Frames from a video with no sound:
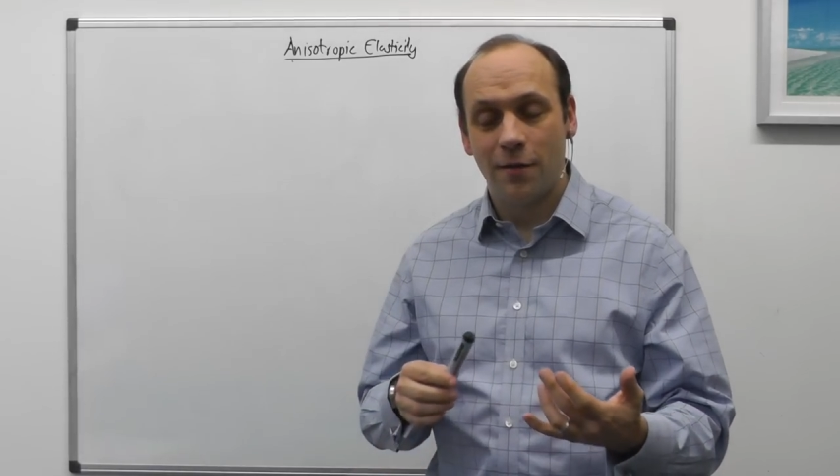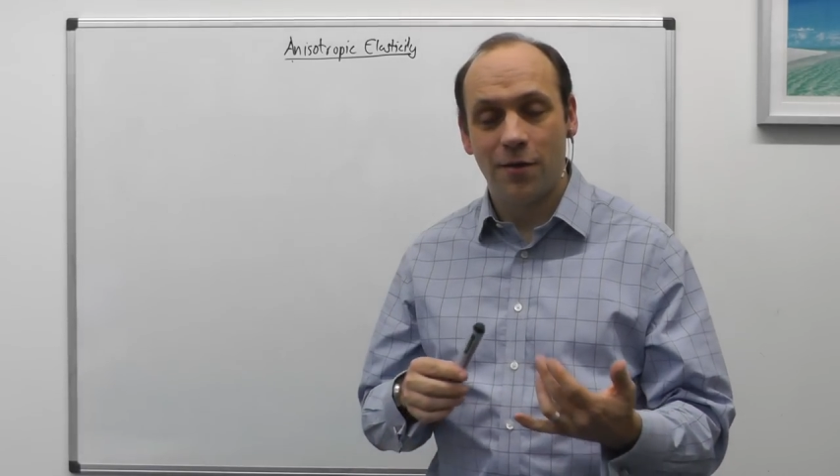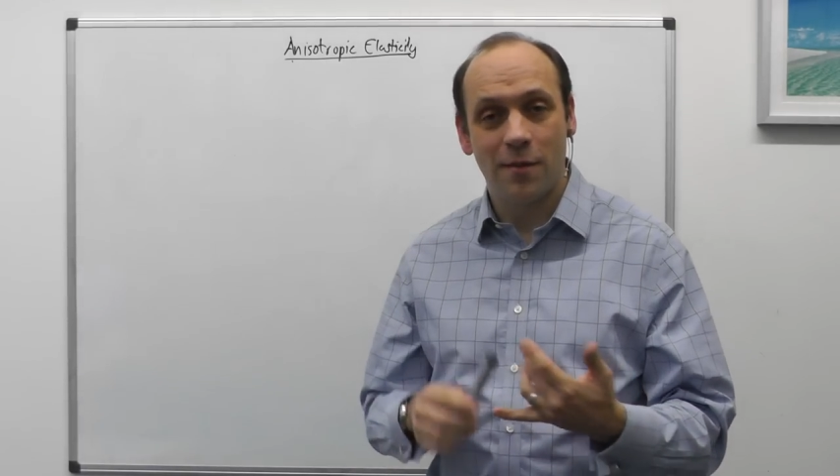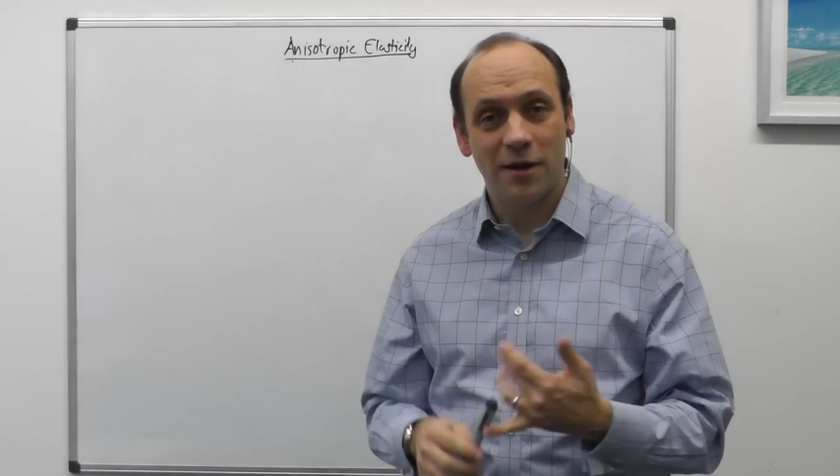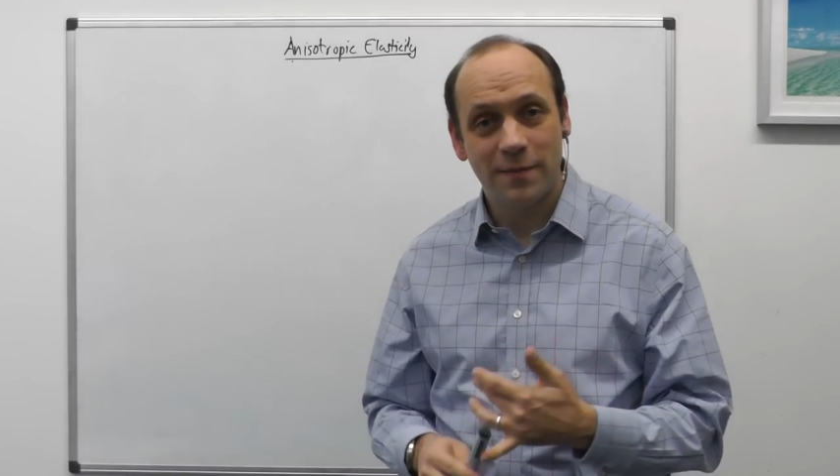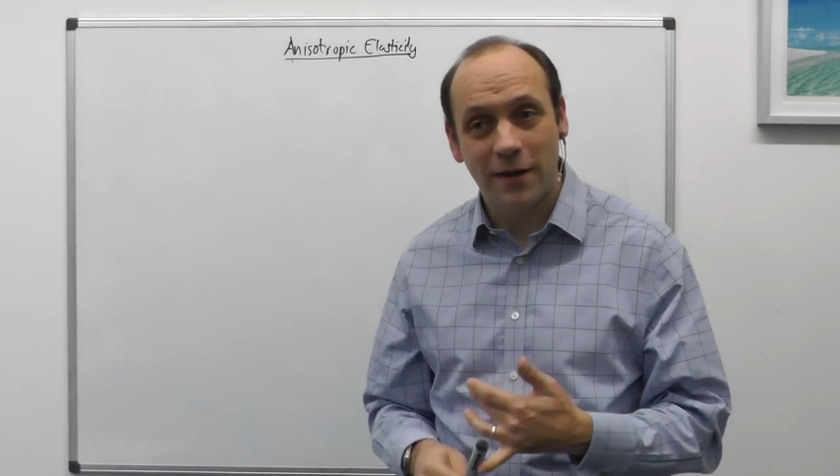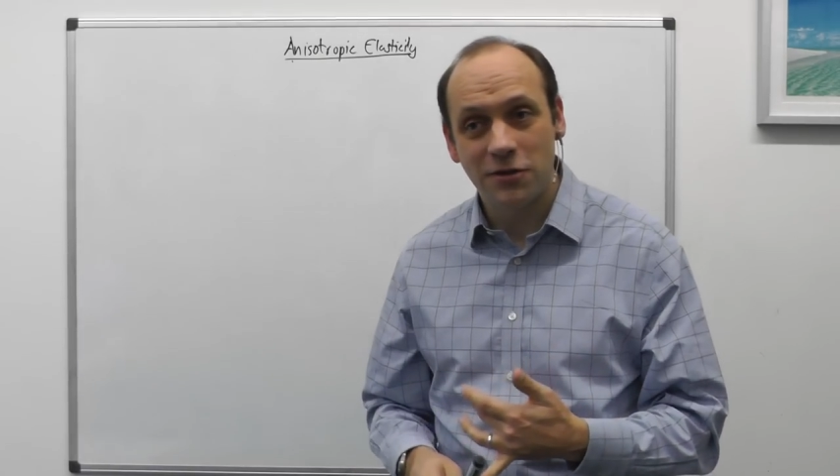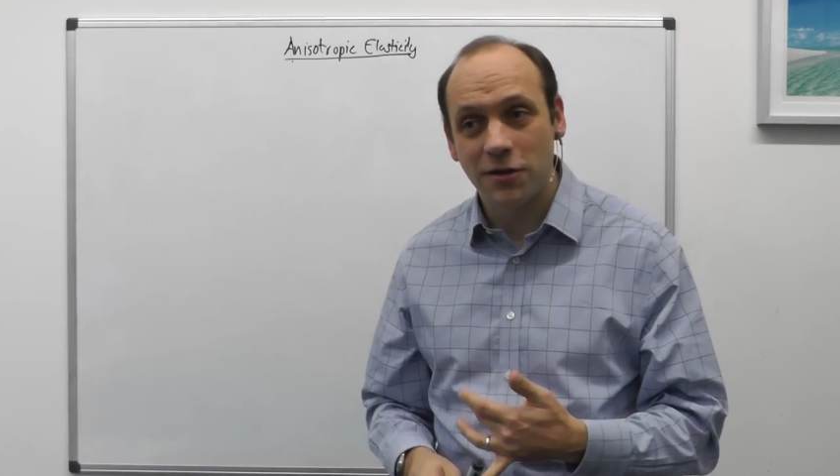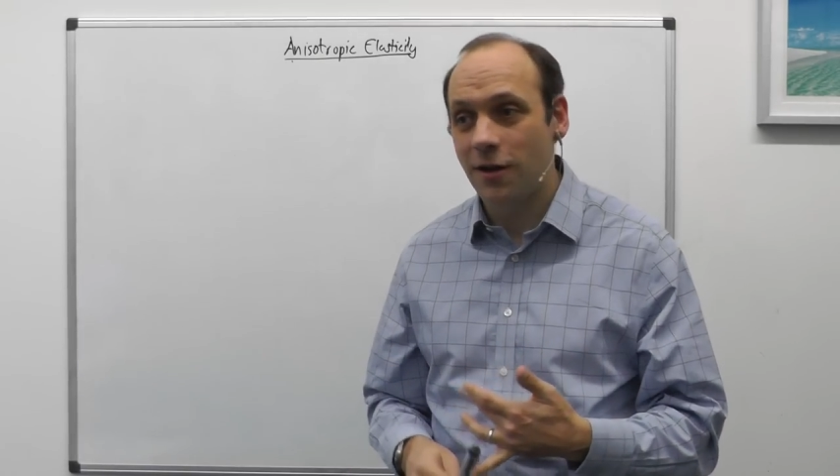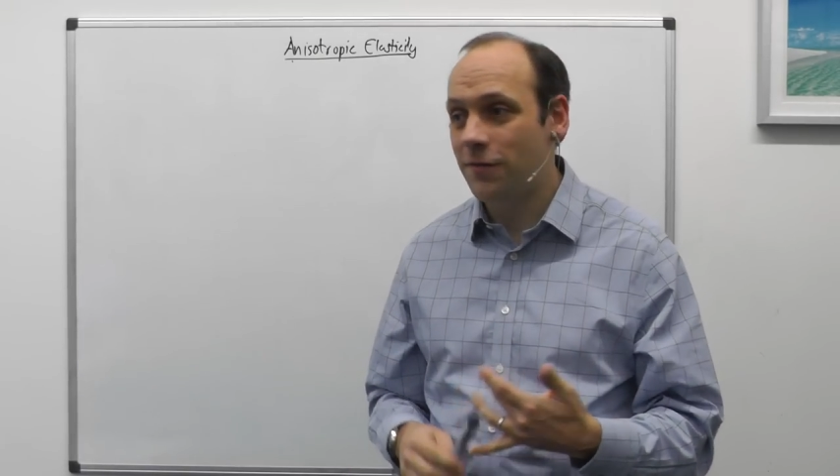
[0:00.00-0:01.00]
thermal
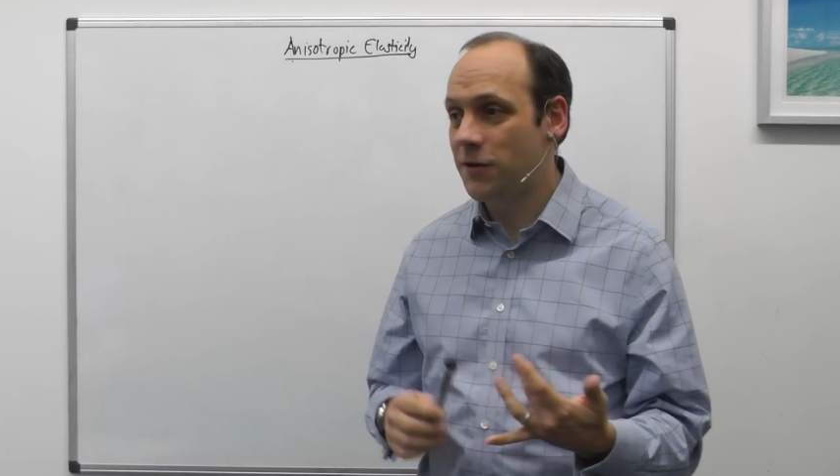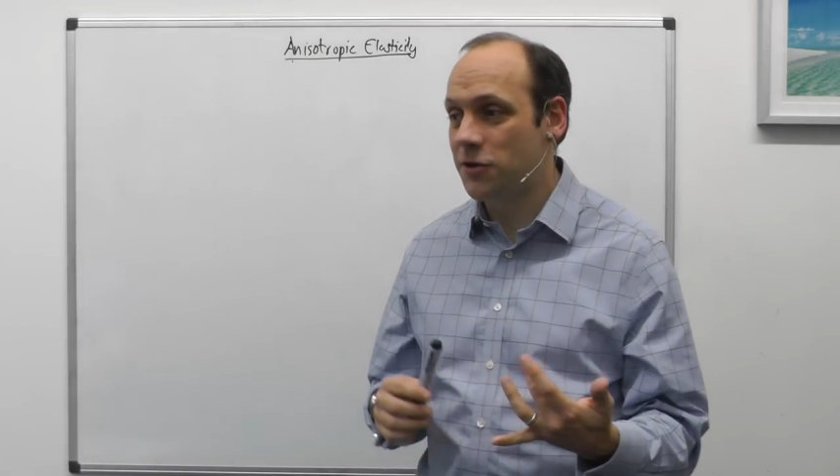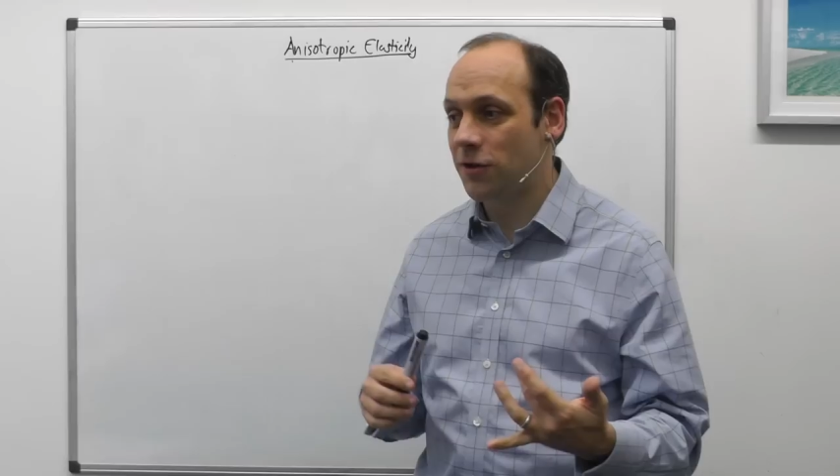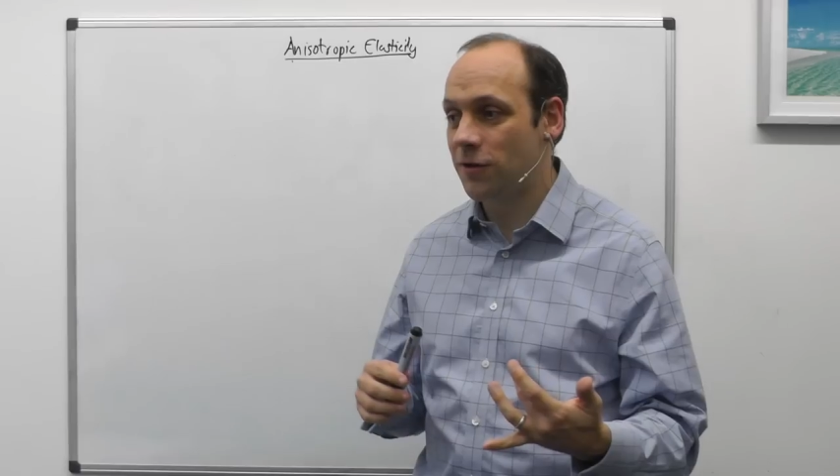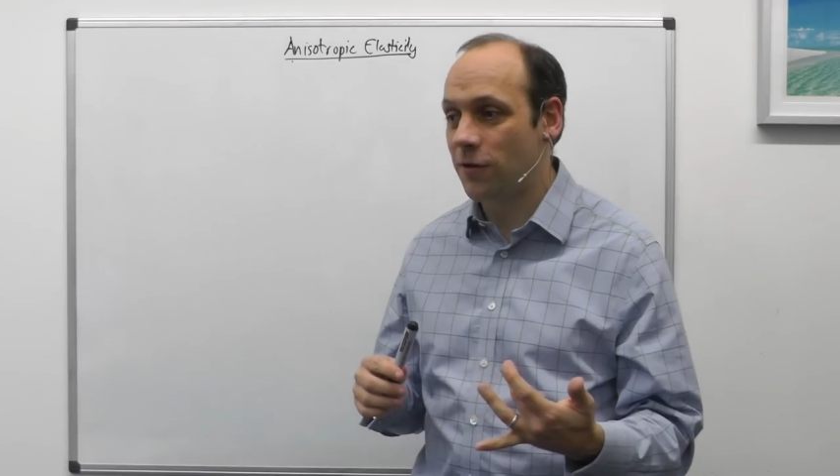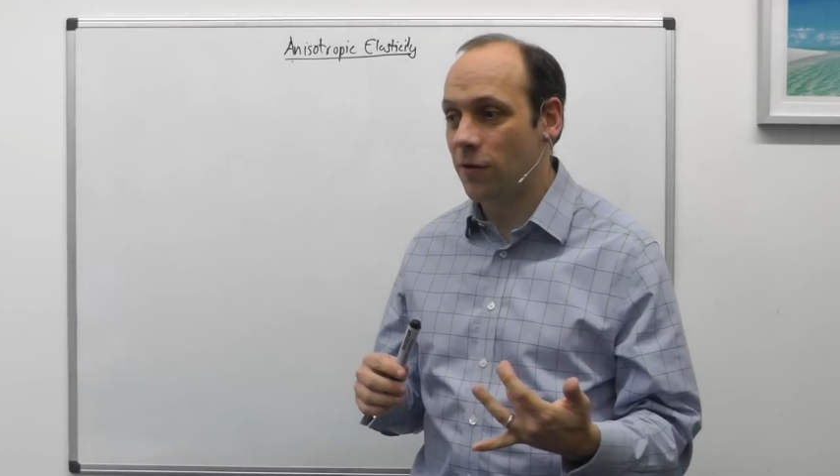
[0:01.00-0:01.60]
expansion coefficient